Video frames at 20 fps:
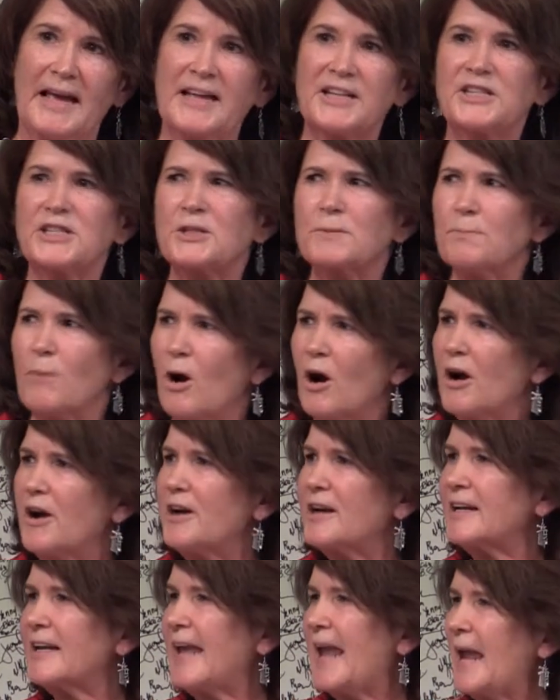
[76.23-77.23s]
As
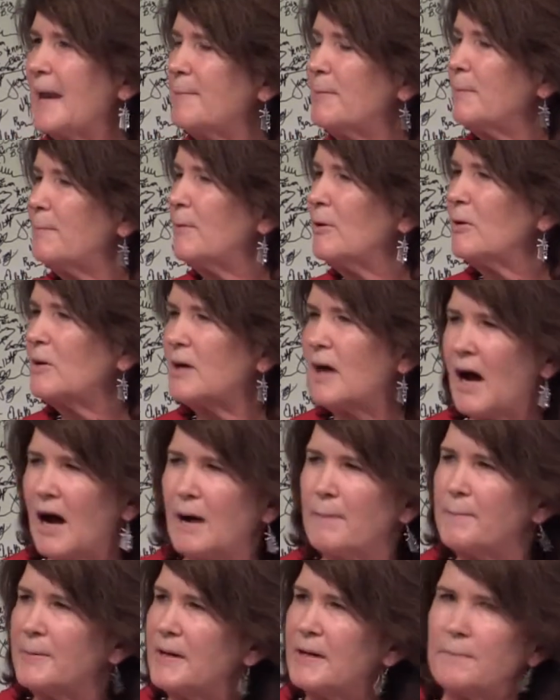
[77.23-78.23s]
smart, capable,
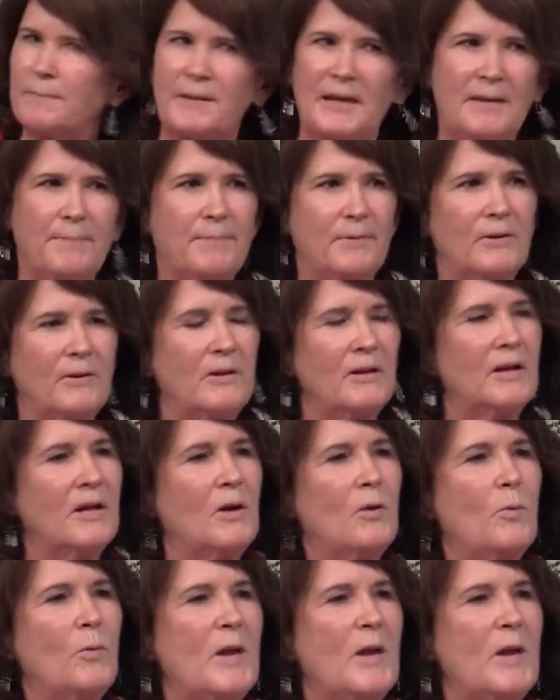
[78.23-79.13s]
competent people,